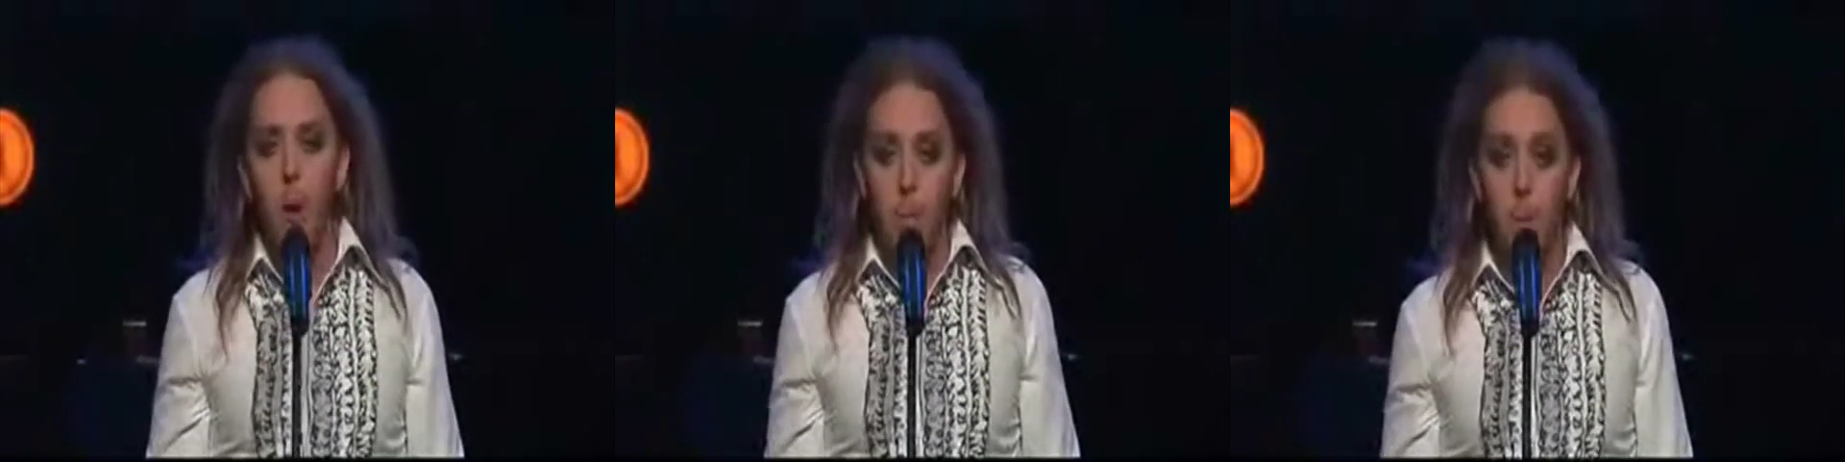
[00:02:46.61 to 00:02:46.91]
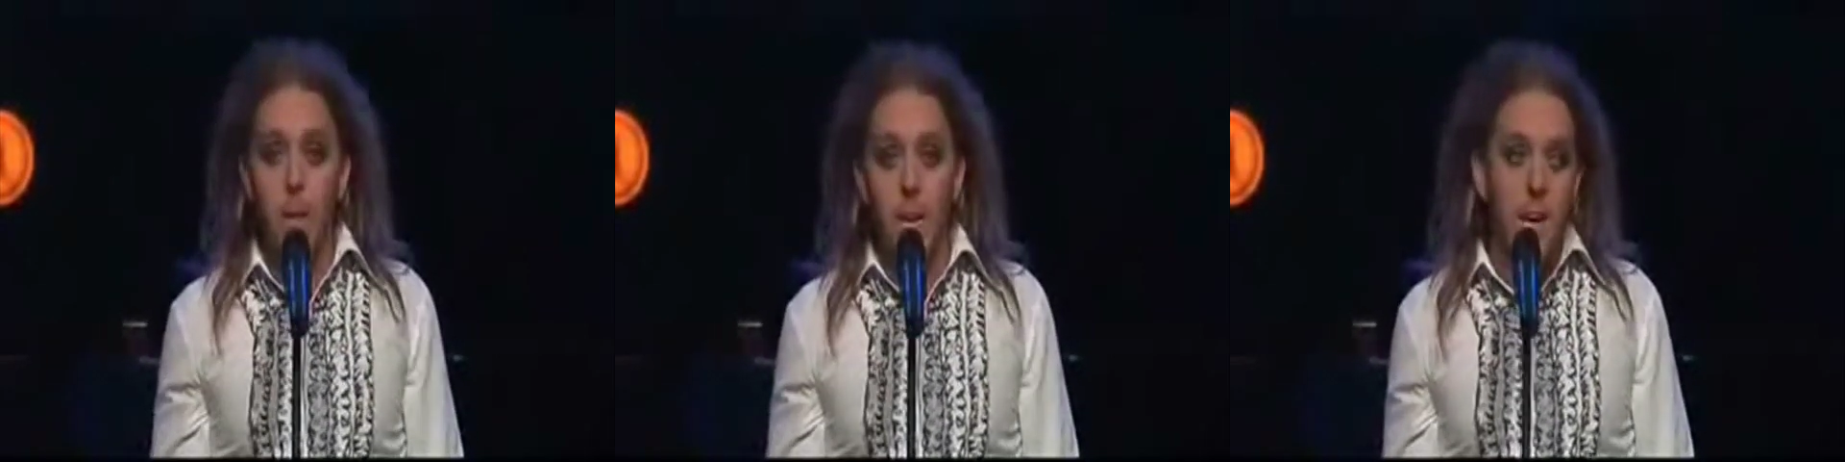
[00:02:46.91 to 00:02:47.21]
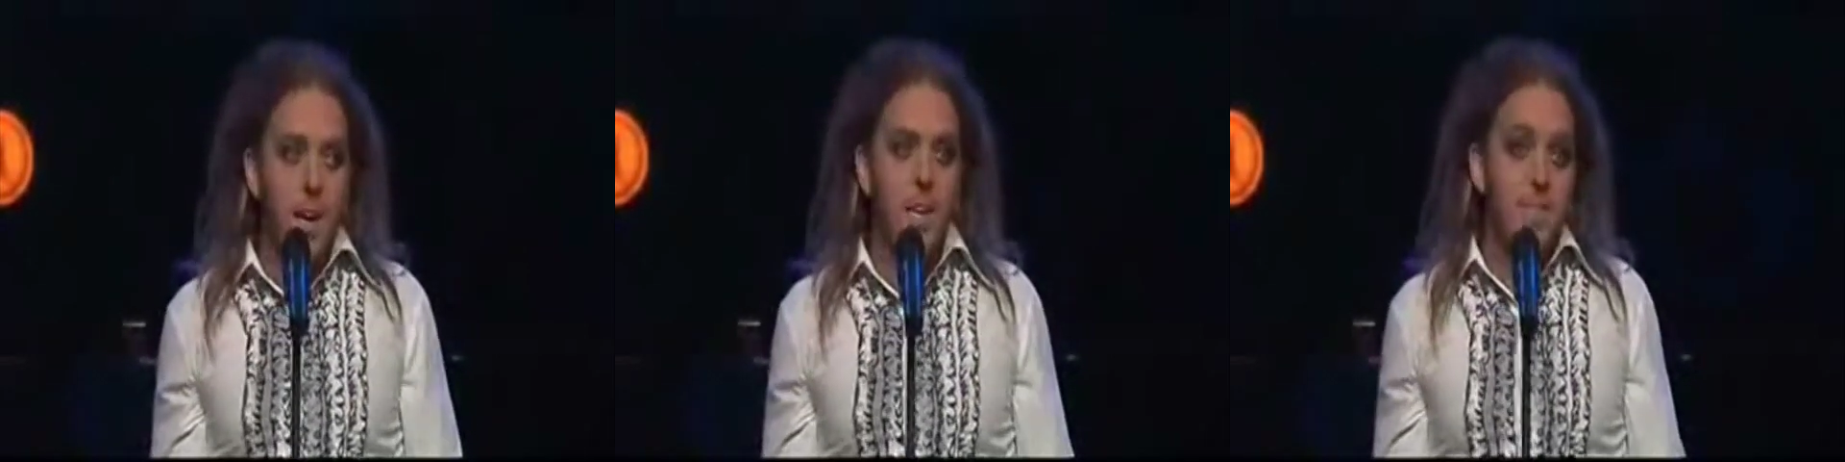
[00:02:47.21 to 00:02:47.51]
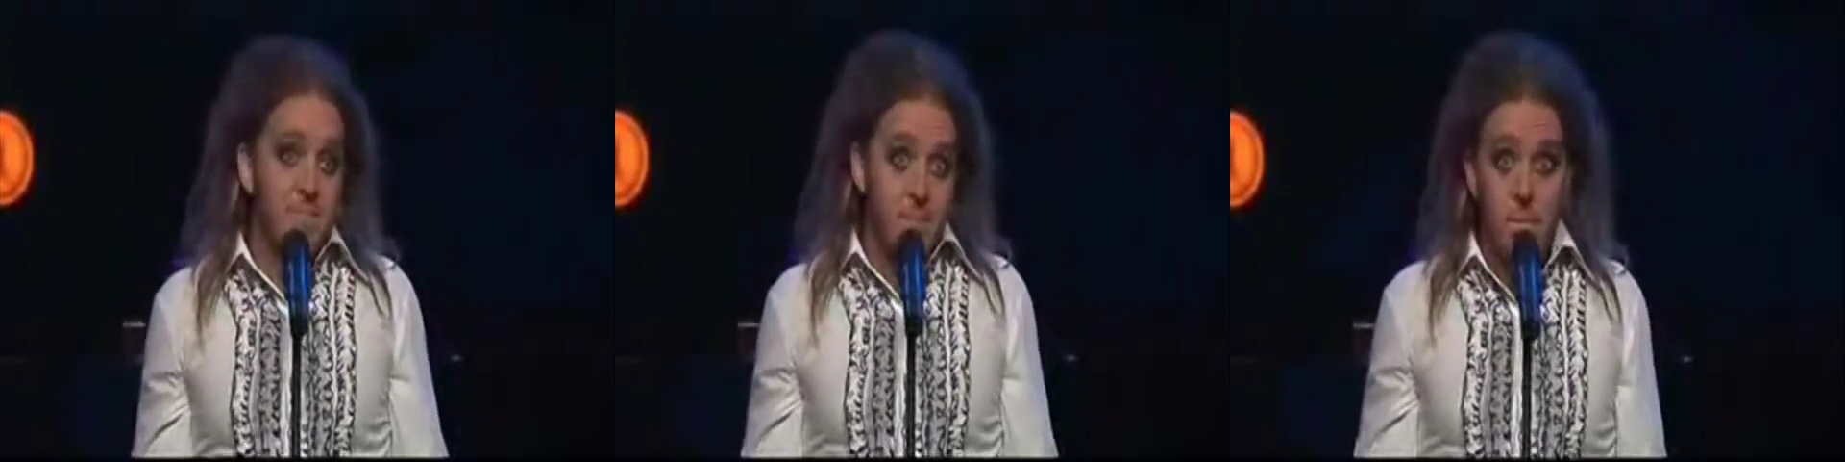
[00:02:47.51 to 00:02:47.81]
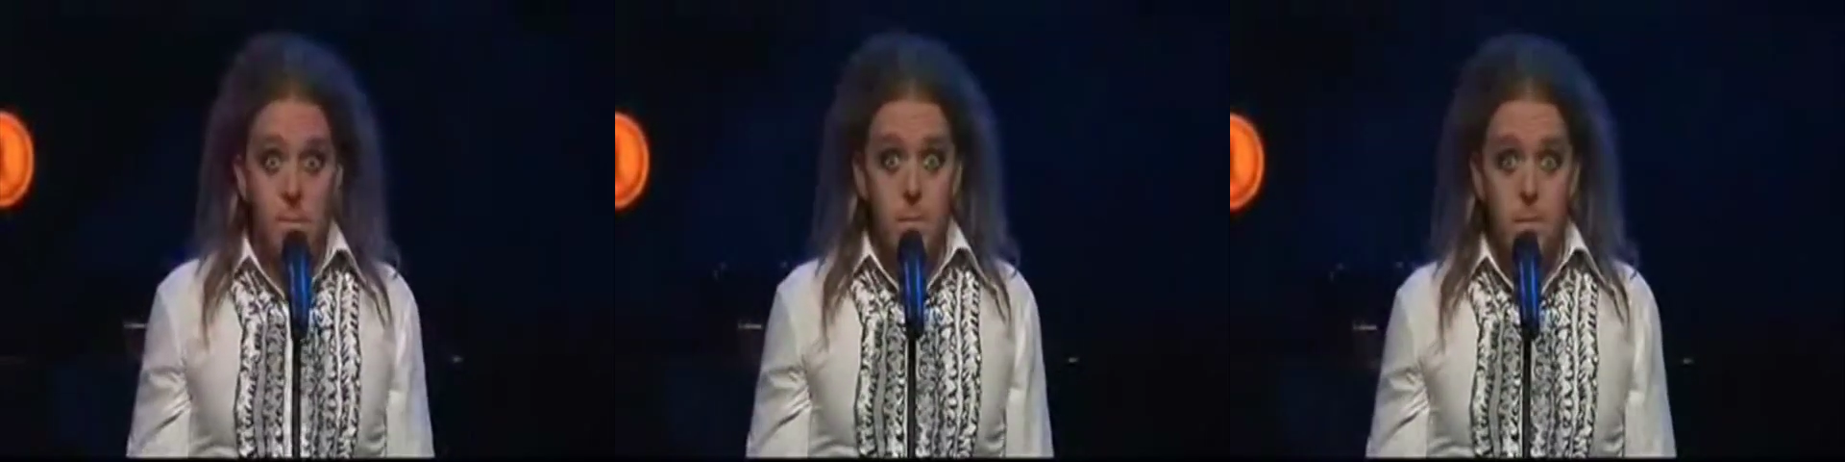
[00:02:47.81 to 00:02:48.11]
probably have
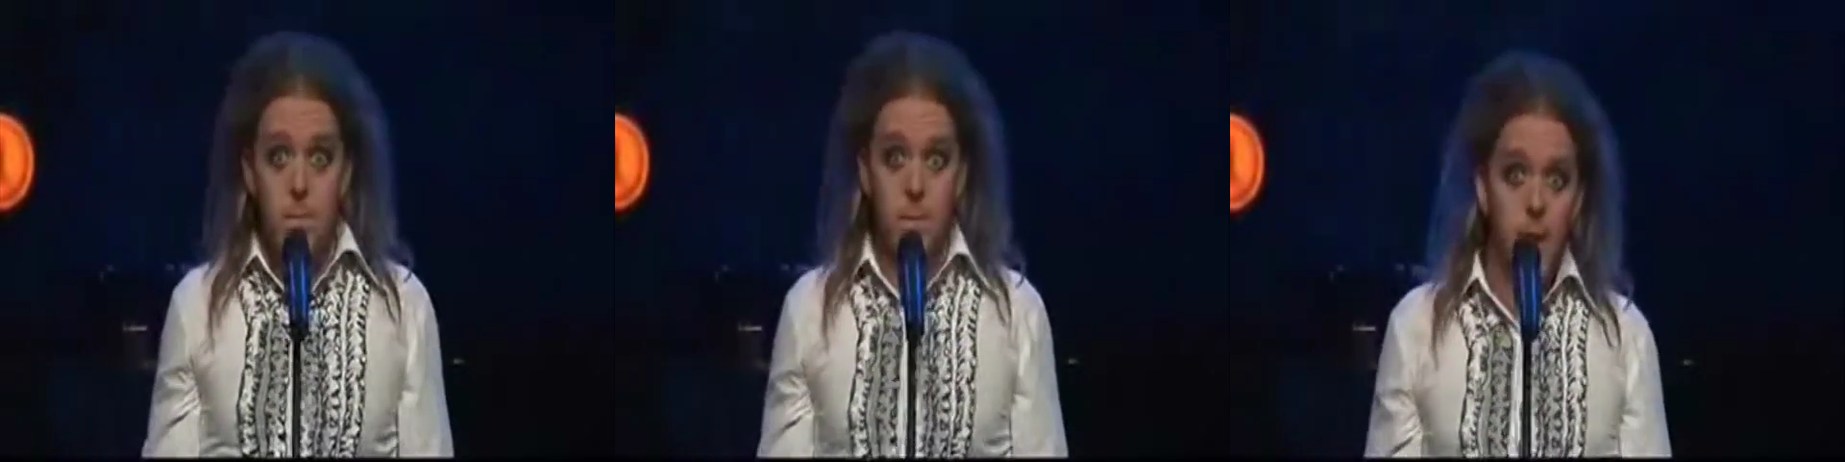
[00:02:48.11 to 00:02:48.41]
somebody